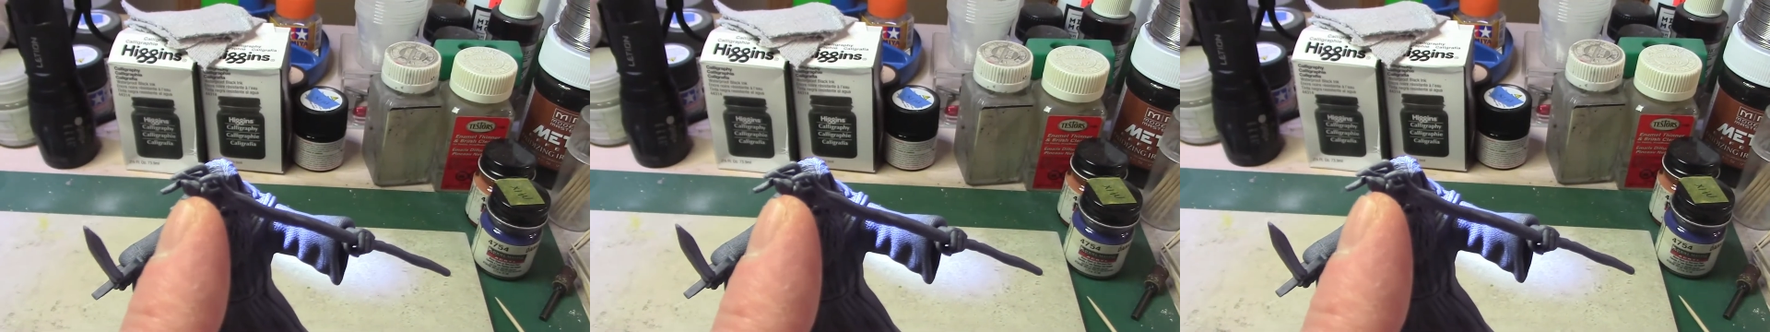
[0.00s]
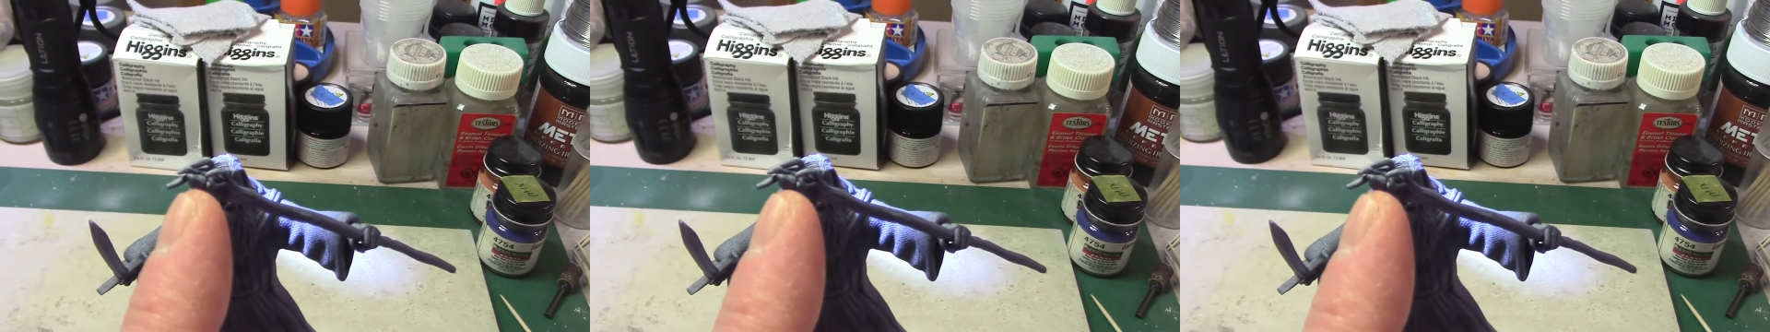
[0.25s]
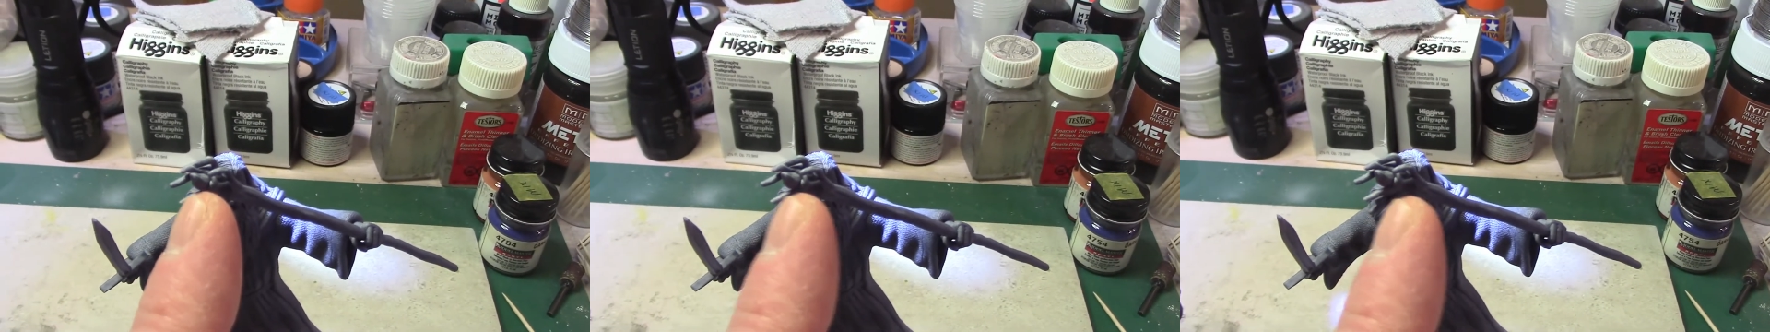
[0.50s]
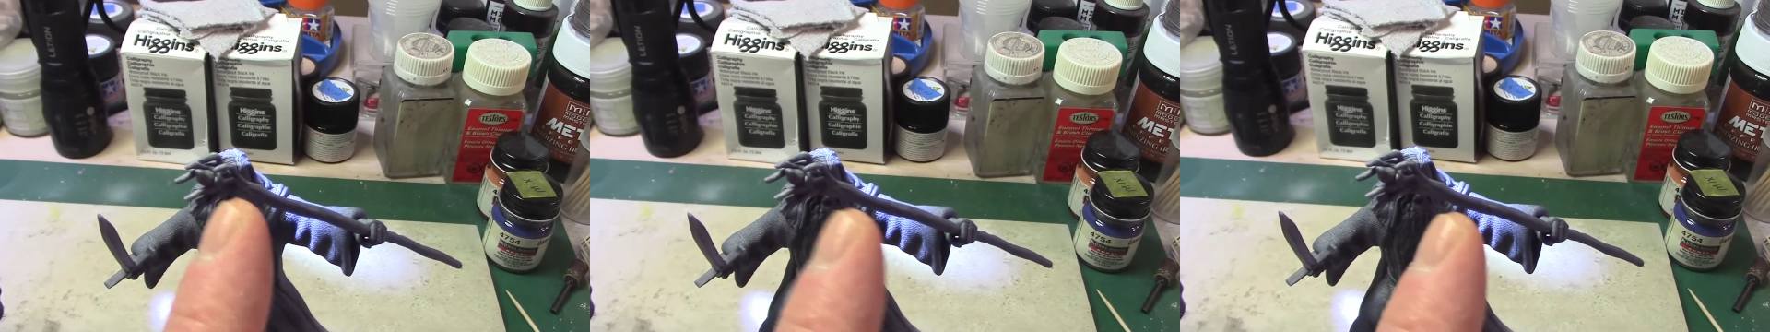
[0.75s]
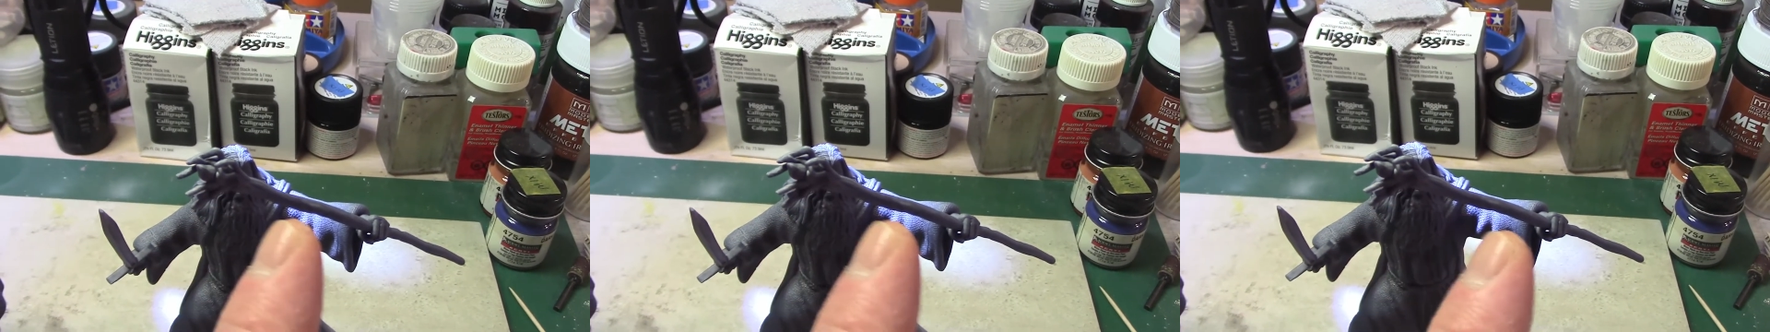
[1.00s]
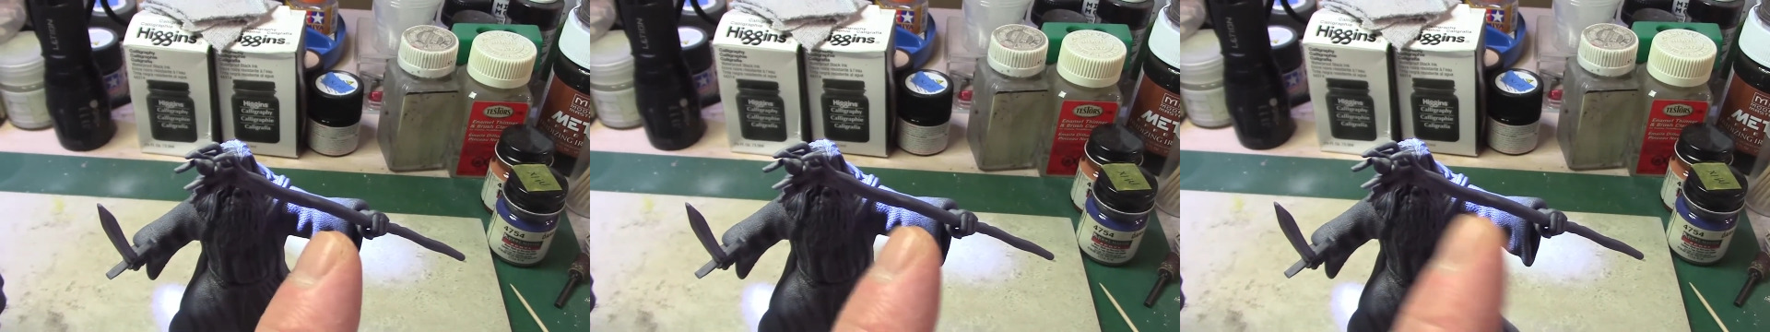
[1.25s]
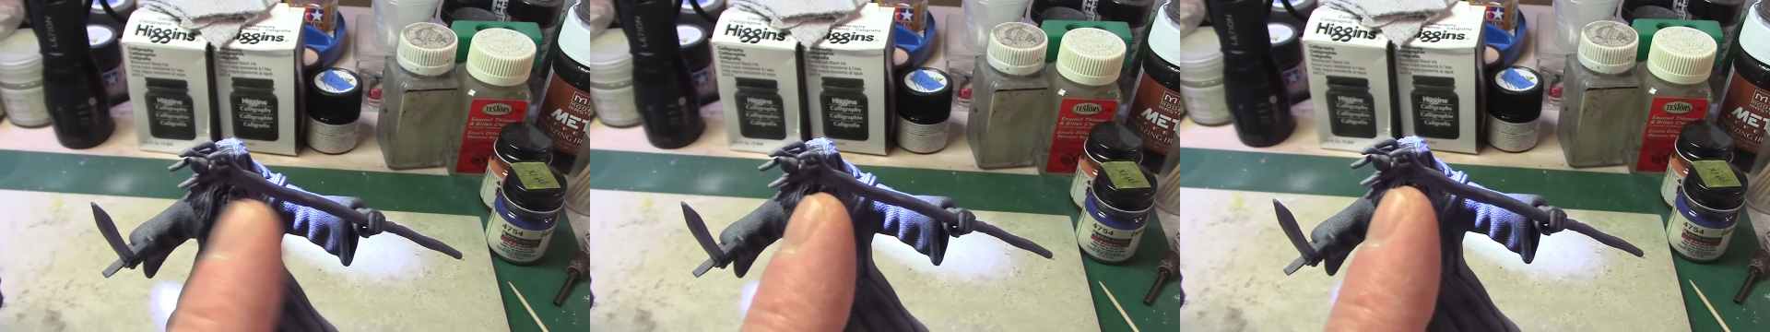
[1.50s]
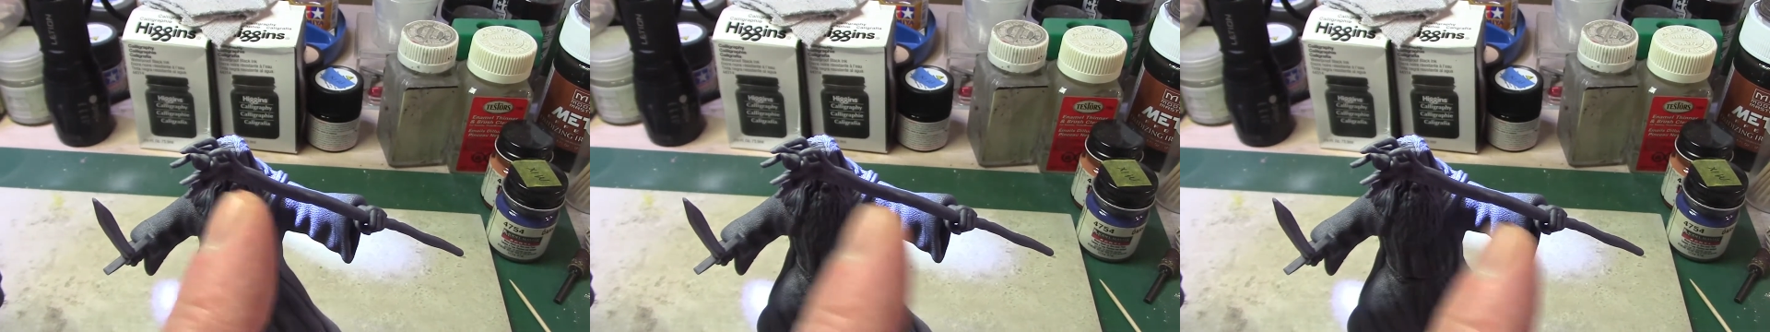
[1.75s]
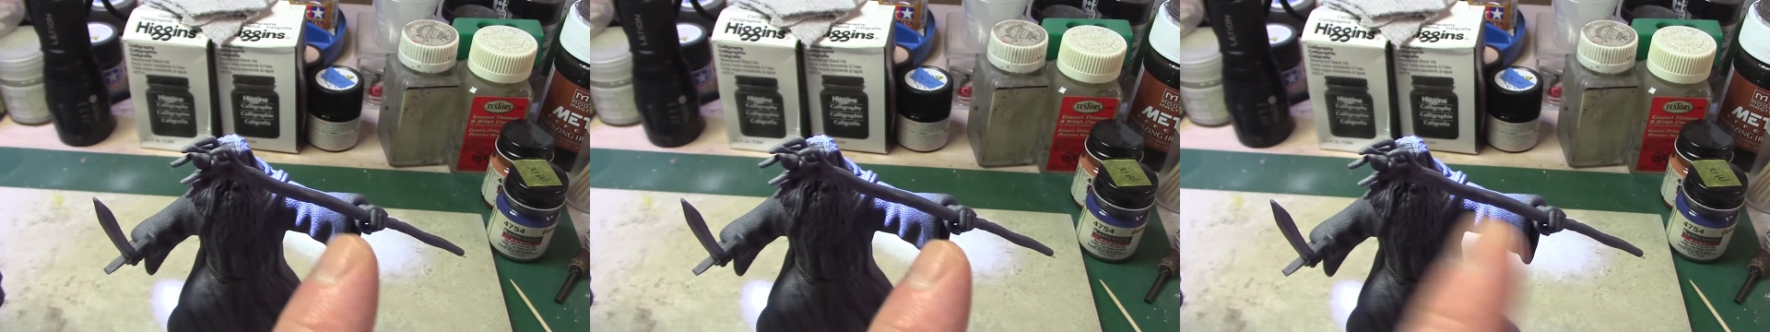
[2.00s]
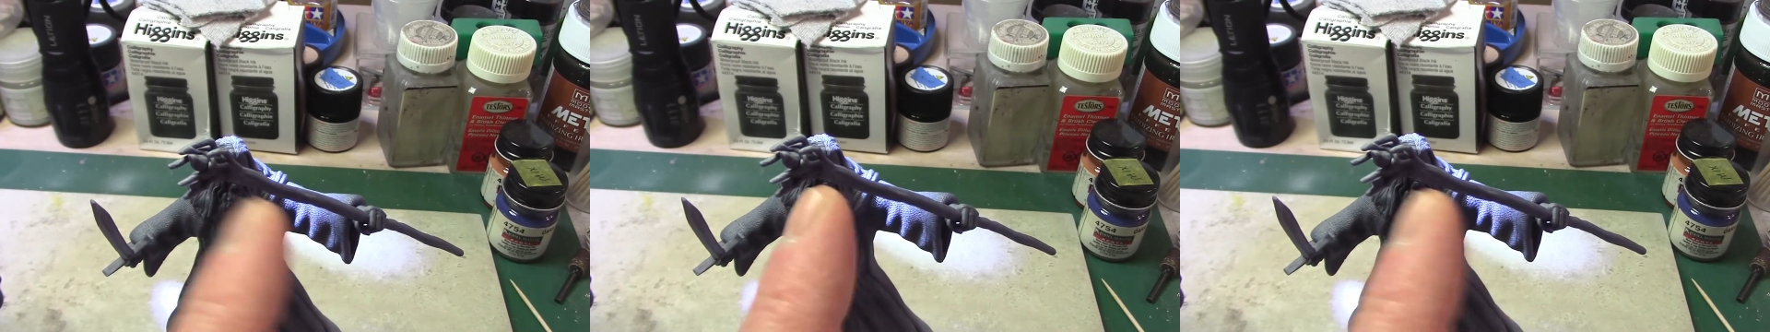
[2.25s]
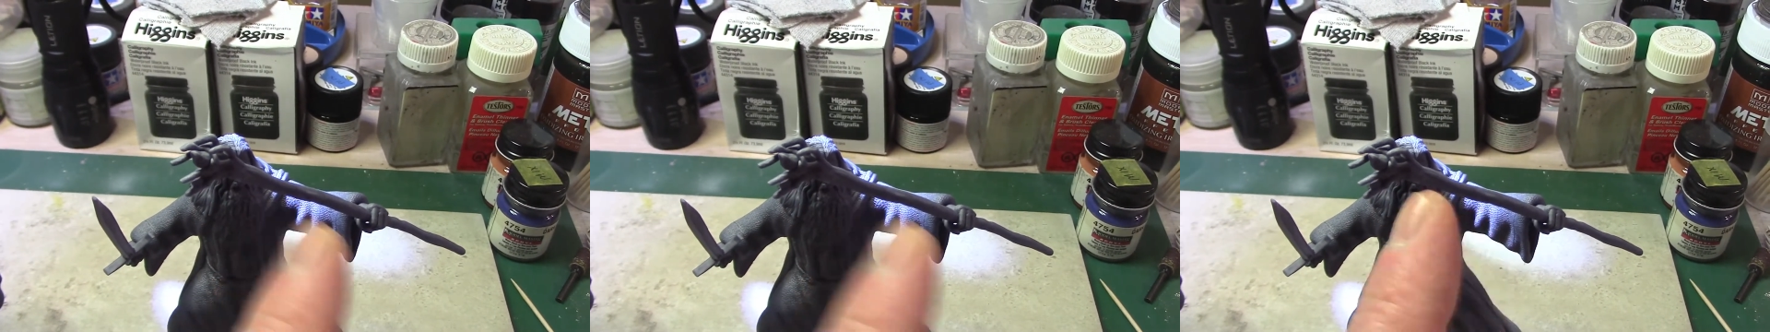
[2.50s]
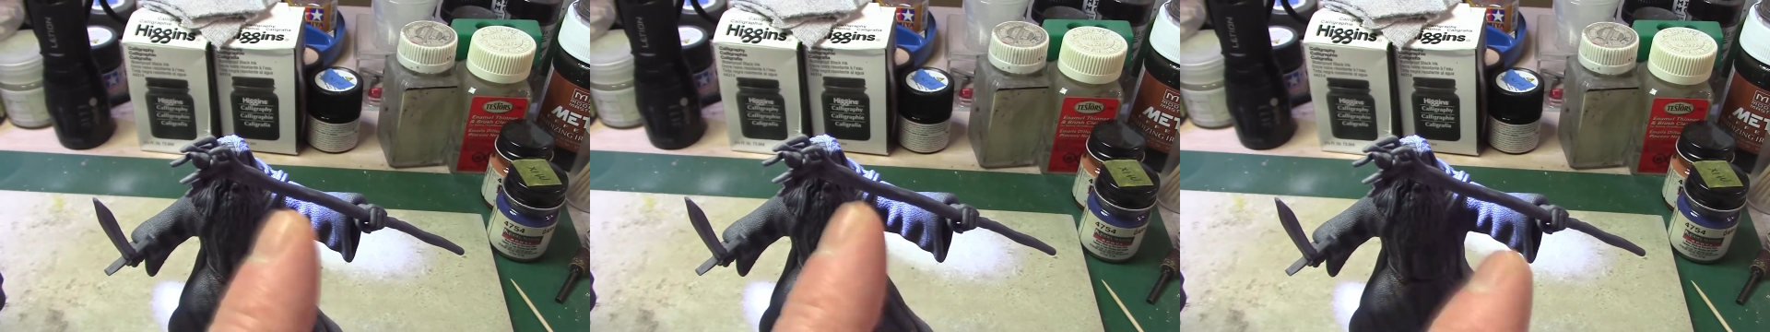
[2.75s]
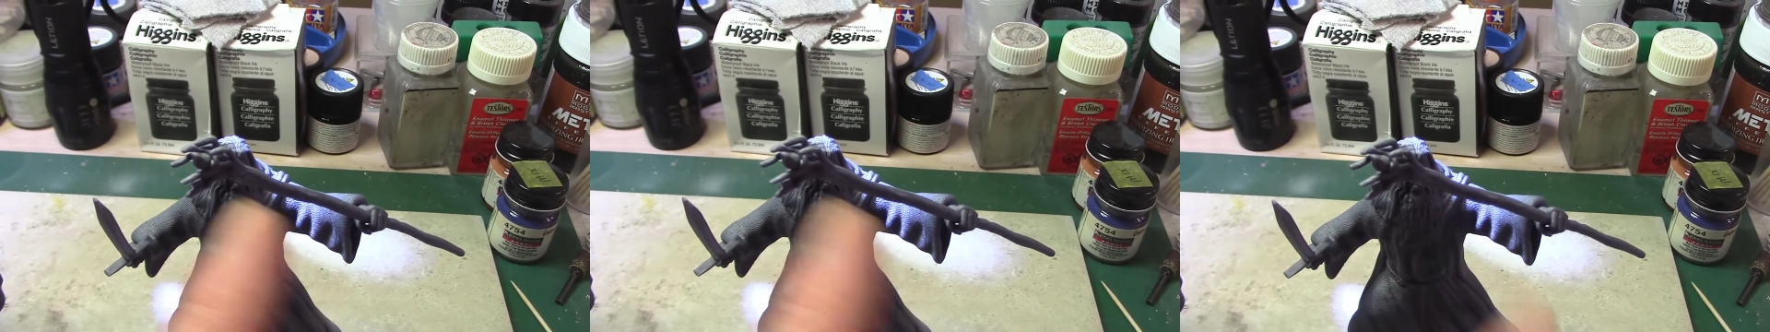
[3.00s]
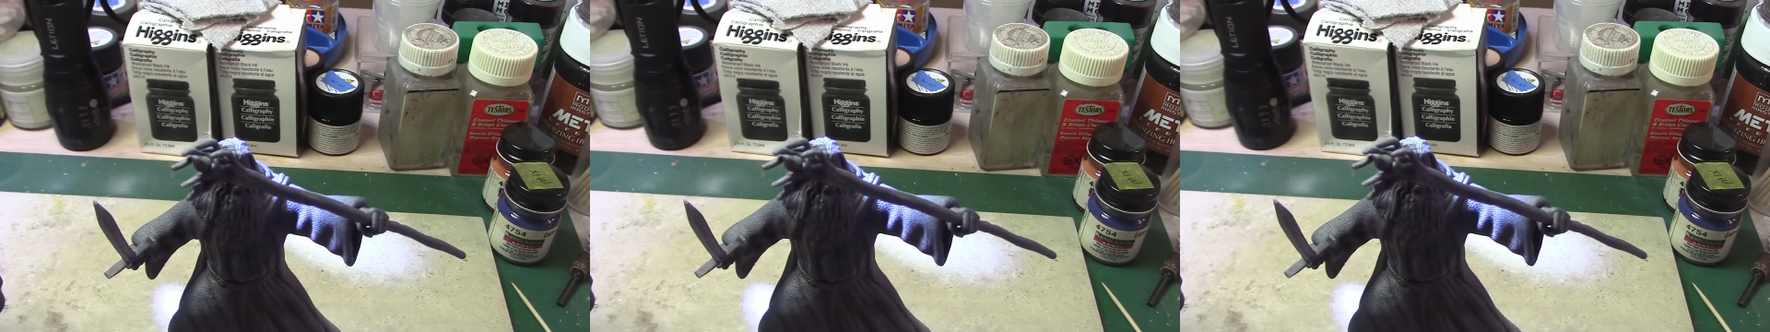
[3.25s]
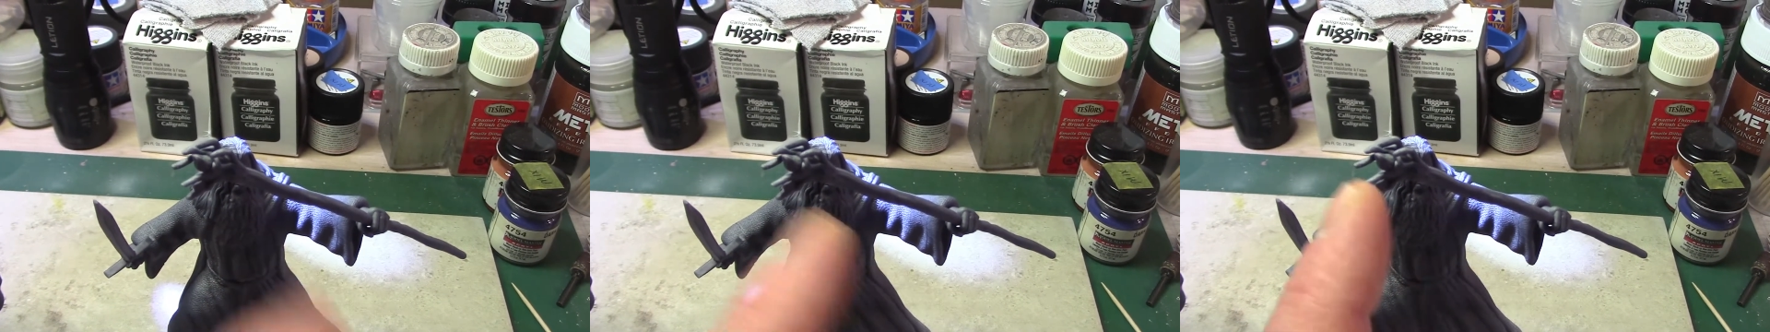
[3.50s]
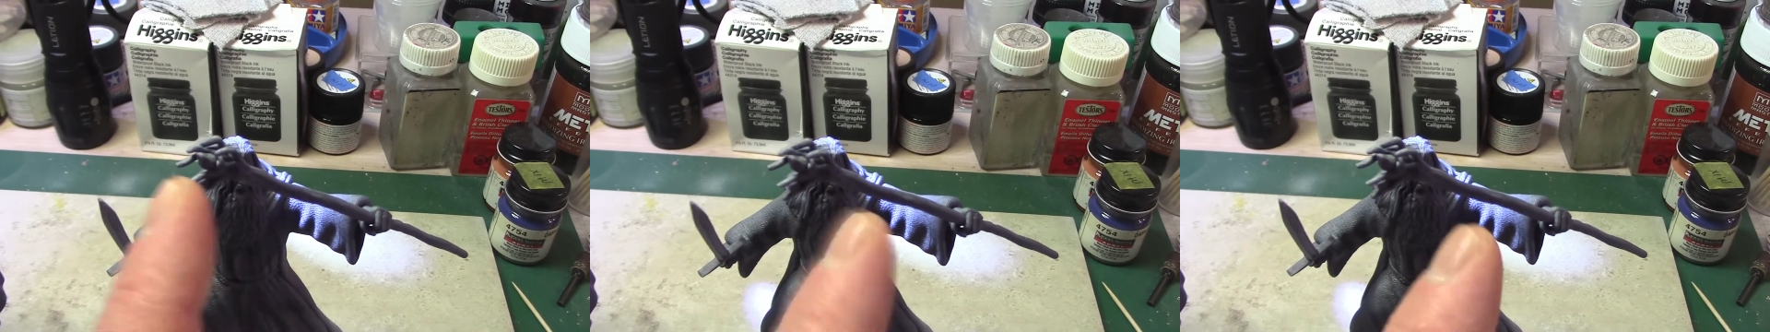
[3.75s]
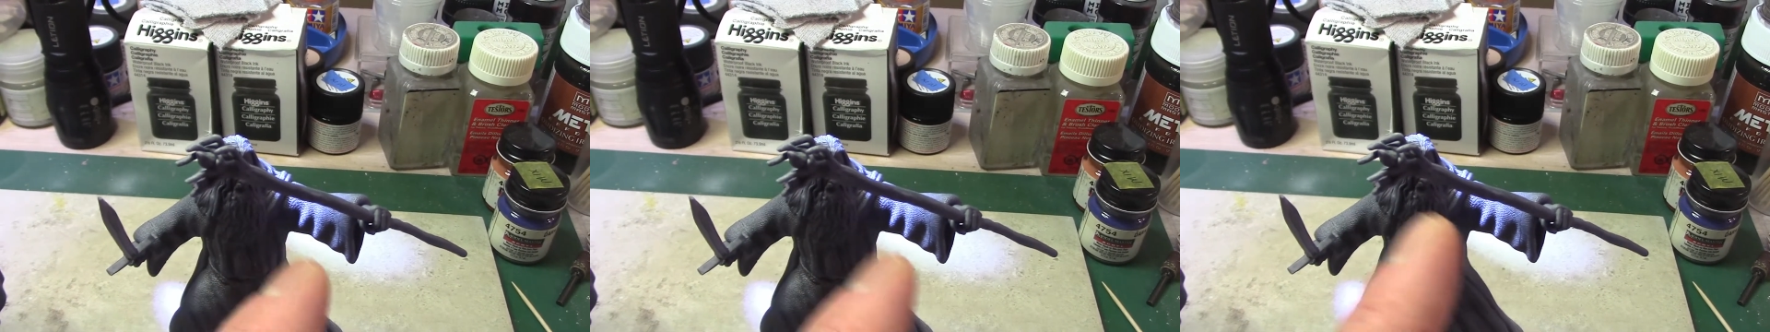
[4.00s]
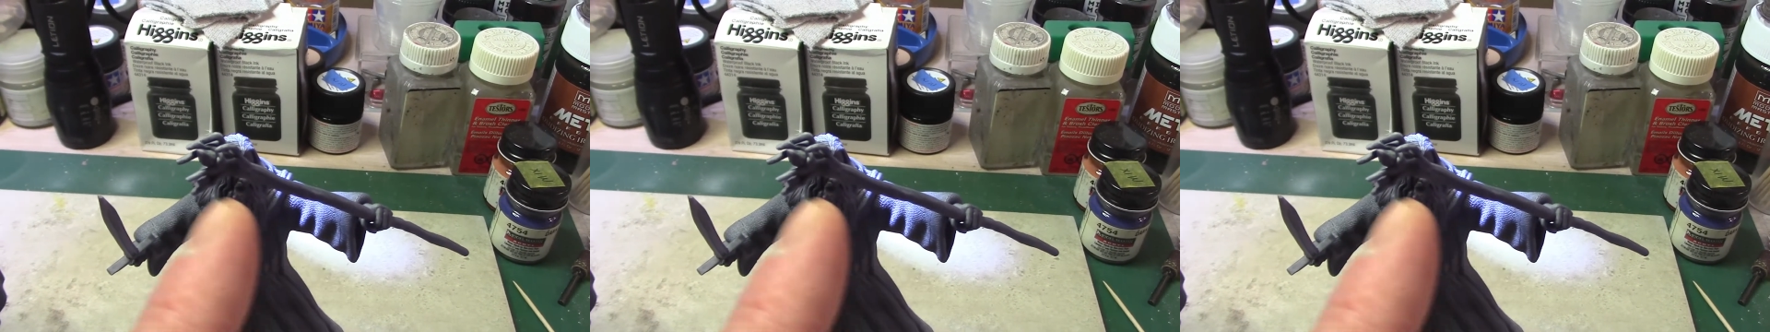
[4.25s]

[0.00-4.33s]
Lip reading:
Nobody's mouth can be seen.